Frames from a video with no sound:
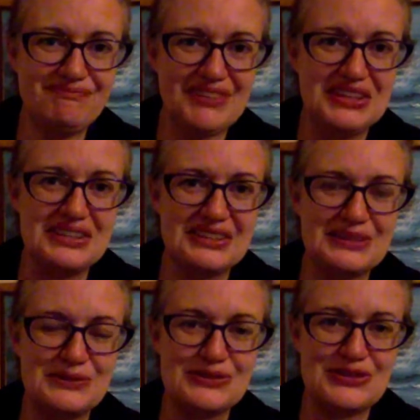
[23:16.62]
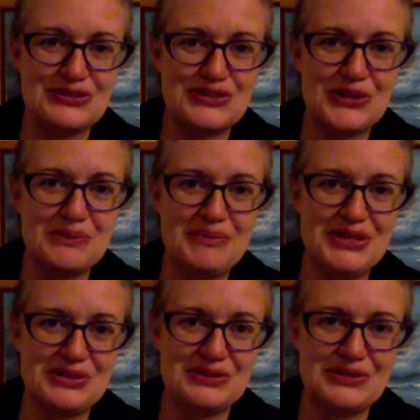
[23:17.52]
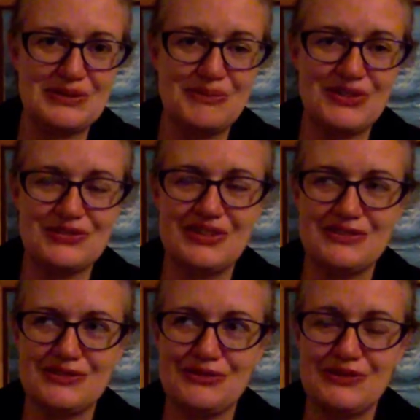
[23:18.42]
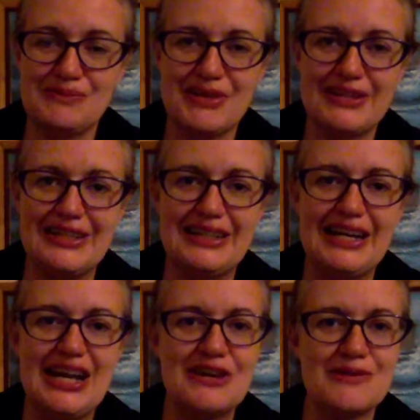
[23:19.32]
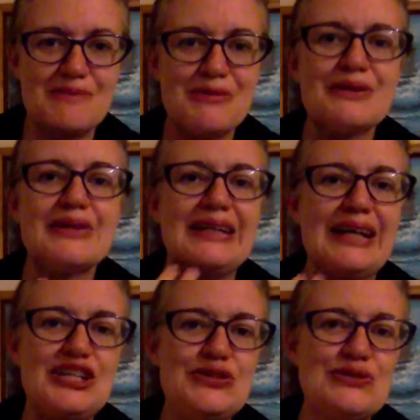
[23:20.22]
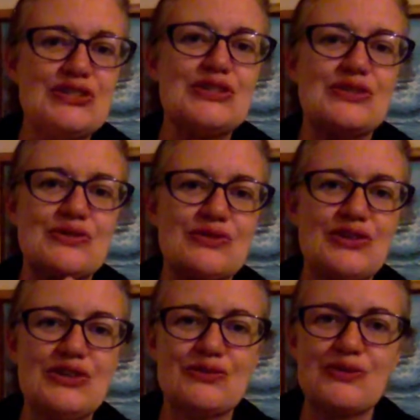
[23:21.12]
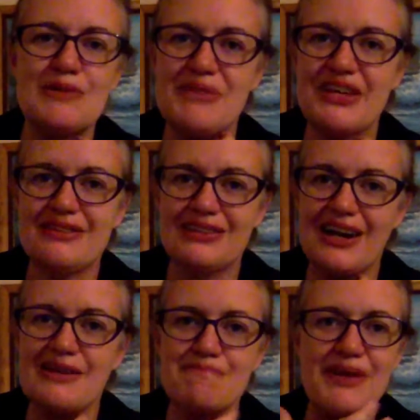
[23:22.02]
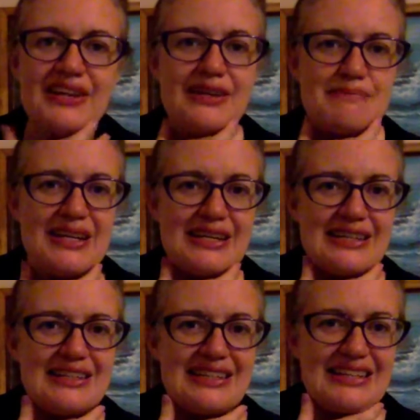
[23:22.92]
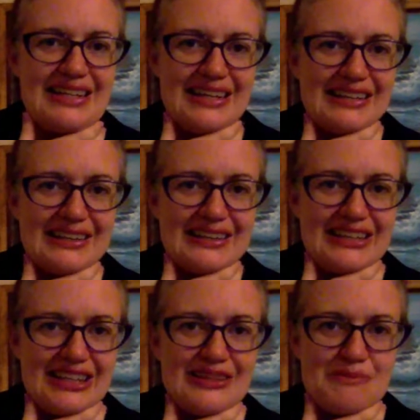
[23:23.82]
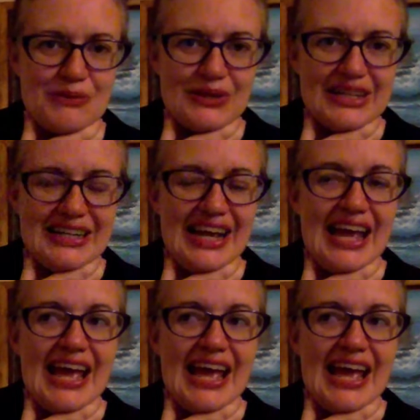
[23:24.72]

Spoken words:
There was the soap, the toner, the moisturizer from Clinique. And I remember like I used to rub down the cotton ball on my neck like in the morning